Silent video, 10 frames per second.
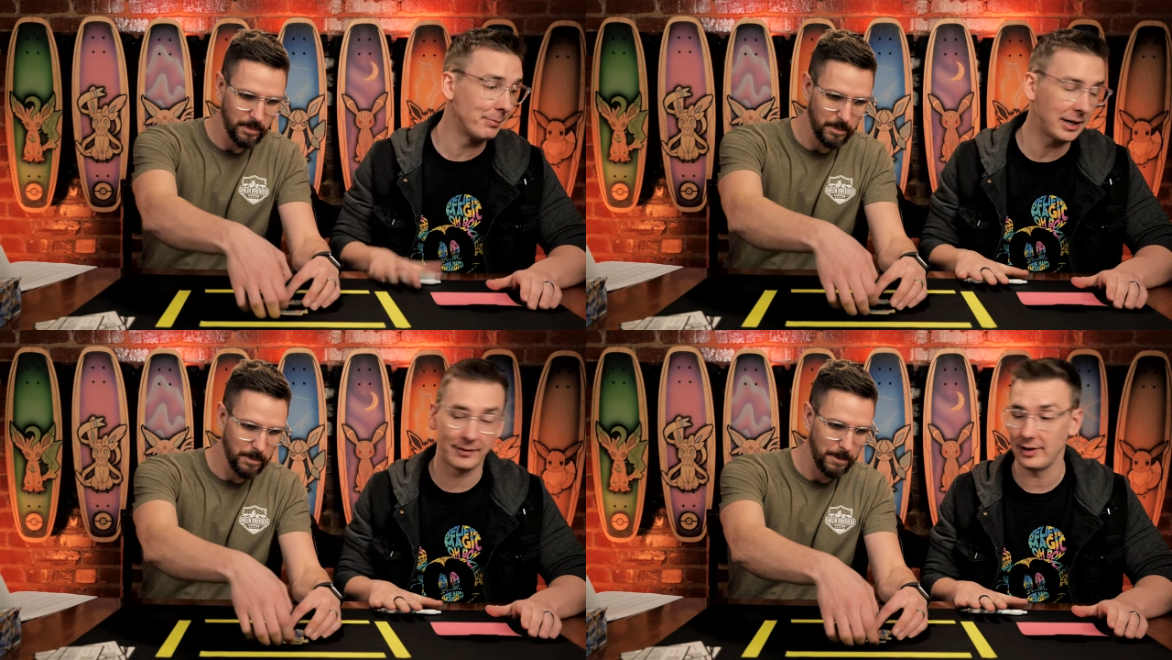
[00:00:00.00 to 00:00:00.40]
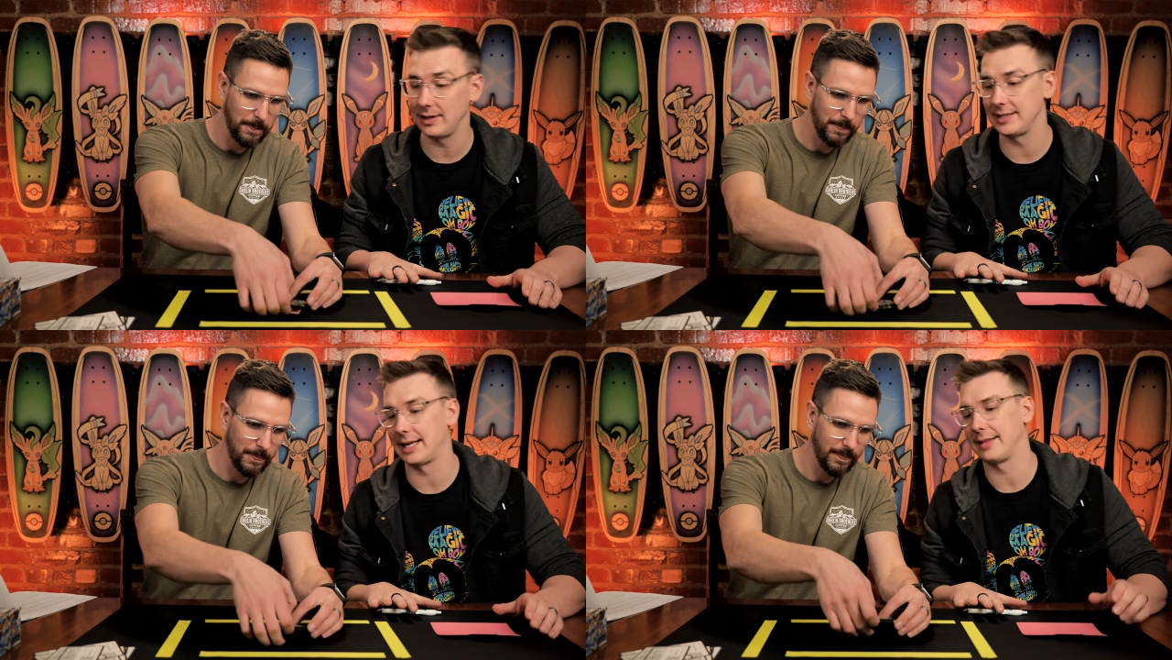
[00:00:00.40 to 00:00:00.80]
Speaker 1: but at the very
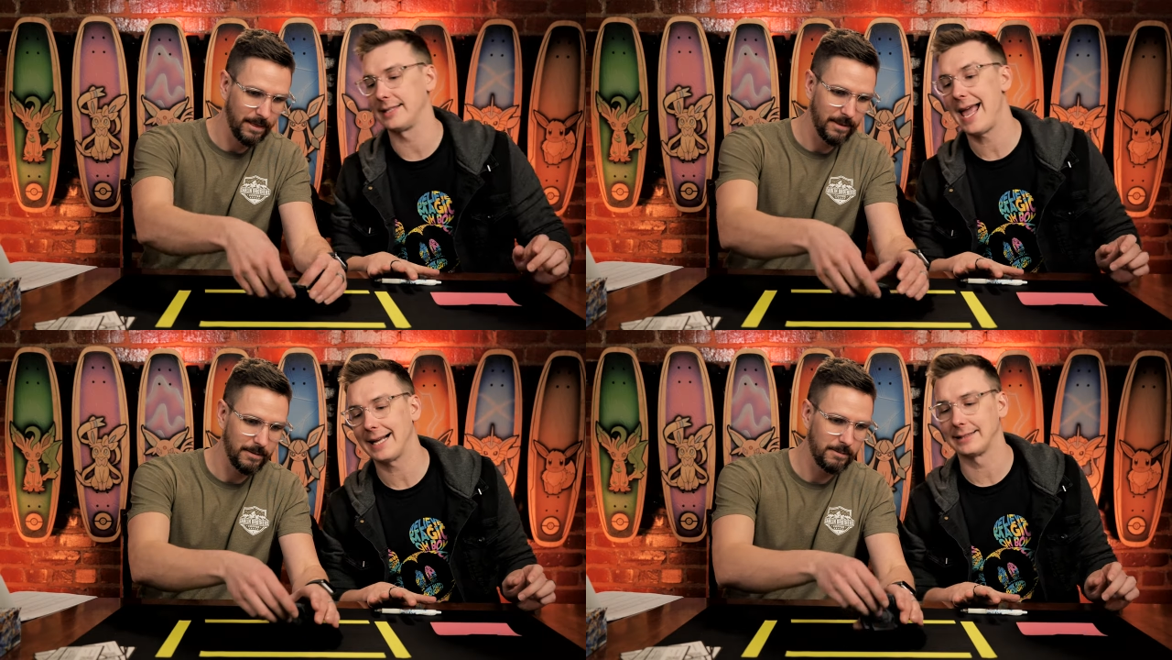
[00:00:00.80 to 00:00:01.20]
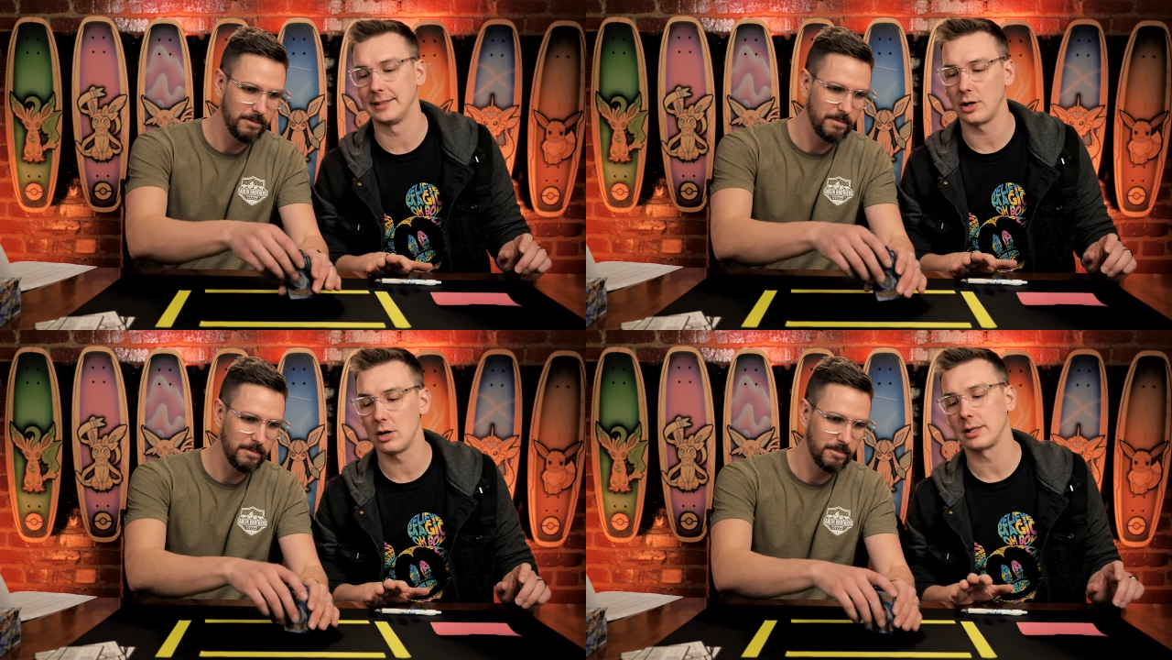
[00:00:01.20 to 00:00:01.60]
least, you get this
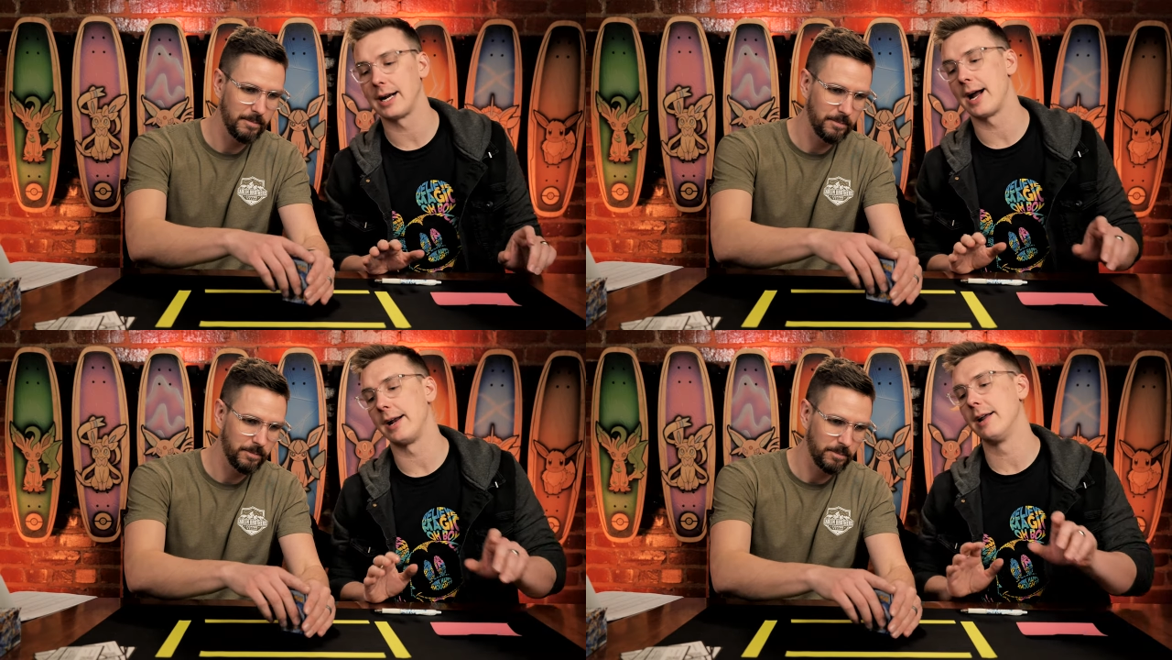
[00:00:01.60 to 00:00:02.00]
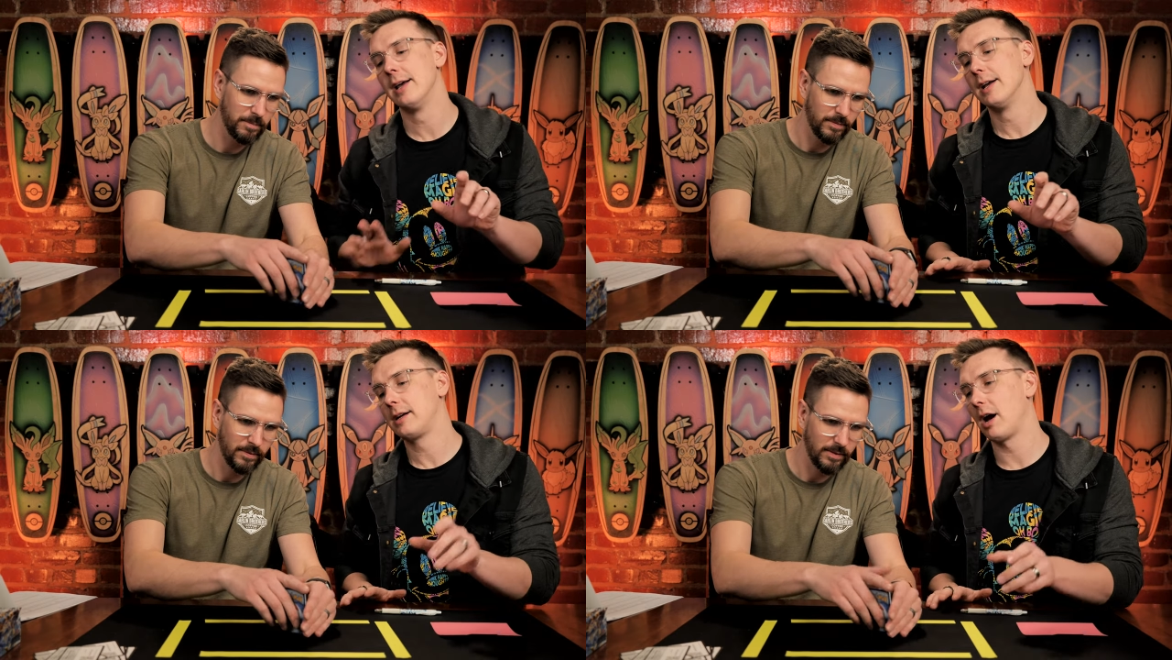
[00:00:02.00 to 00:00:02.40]
excellent Arcanine
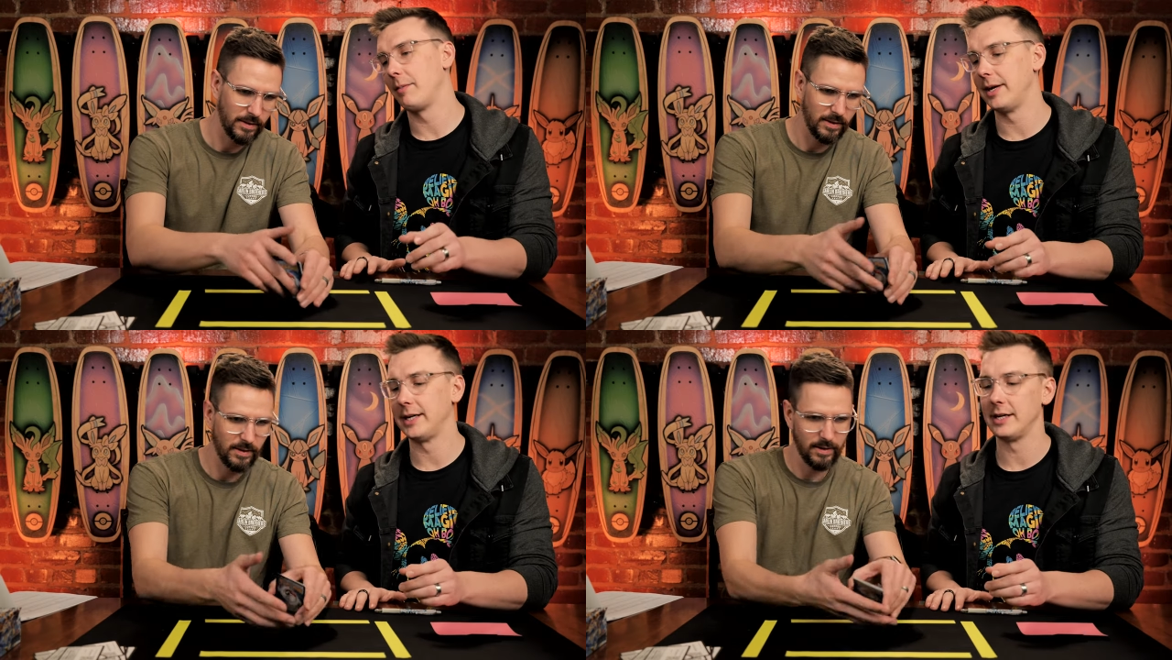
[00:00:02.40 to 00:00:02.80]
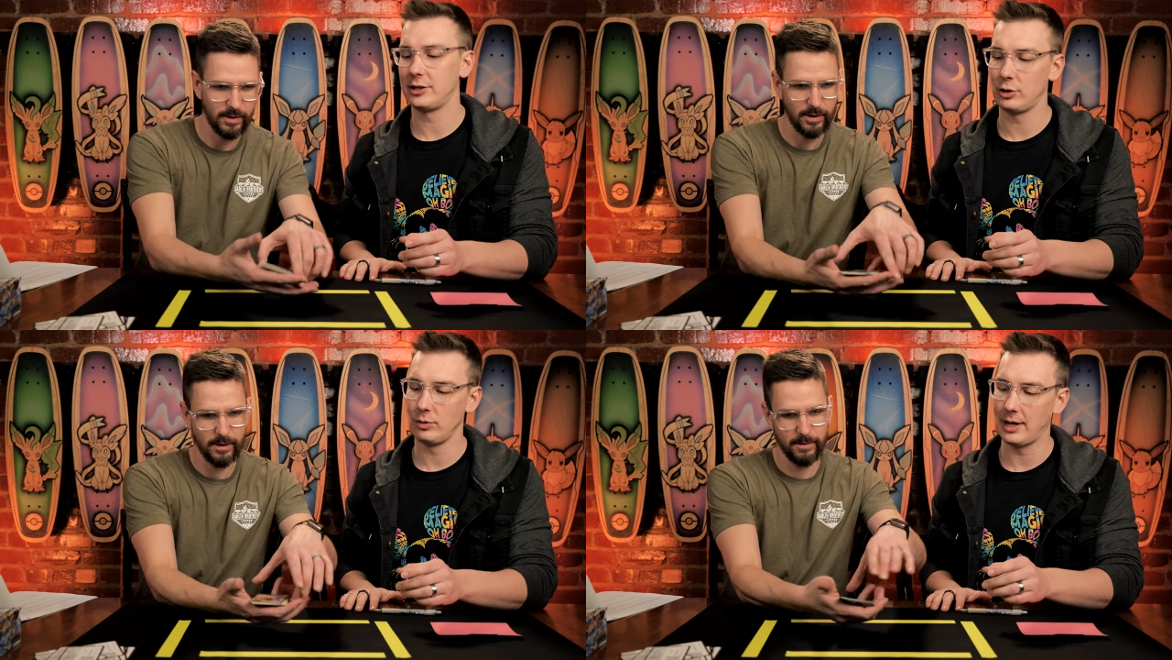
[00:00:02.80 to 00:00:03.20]
coming
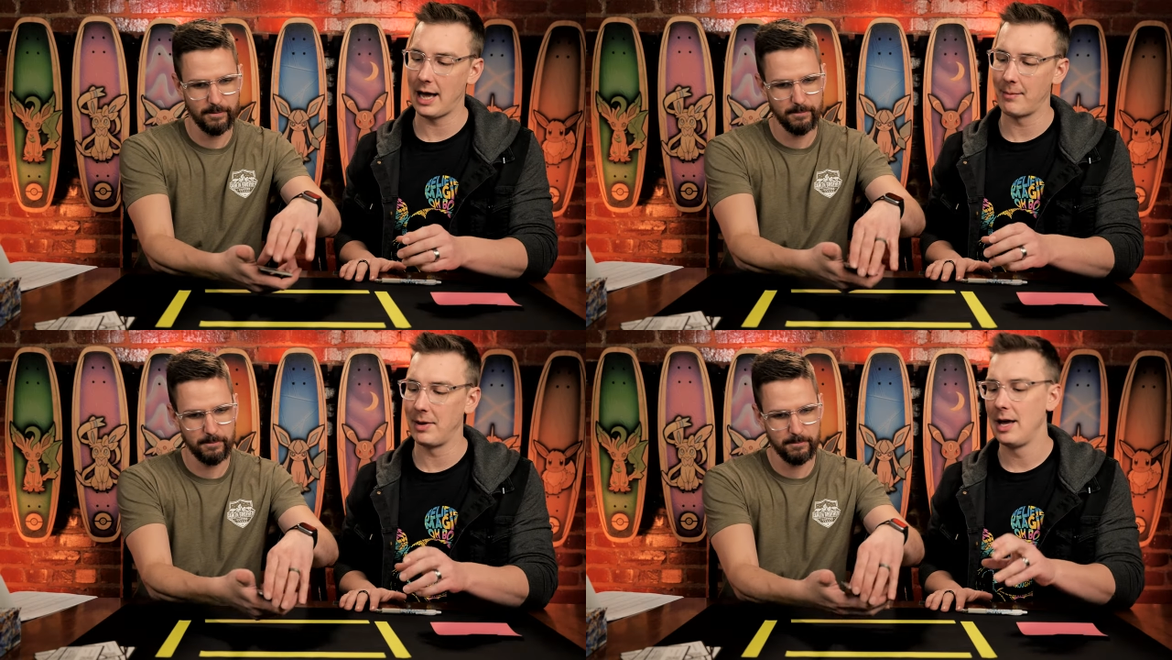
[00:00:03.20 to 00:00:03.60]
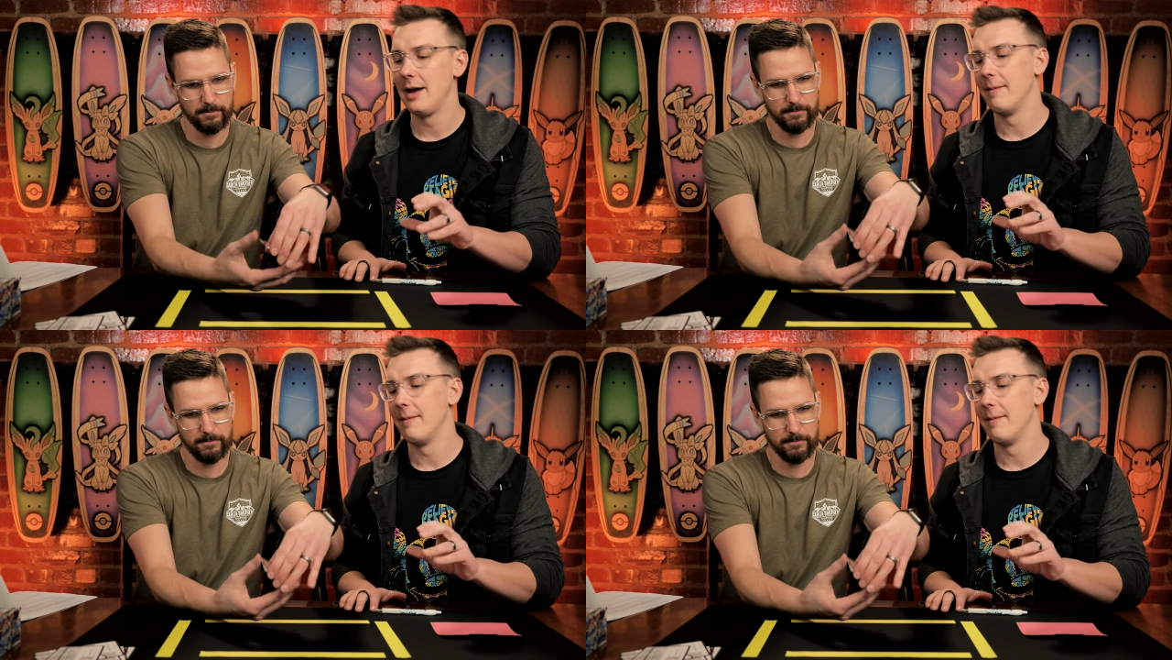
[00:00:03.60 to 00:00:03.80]
to them.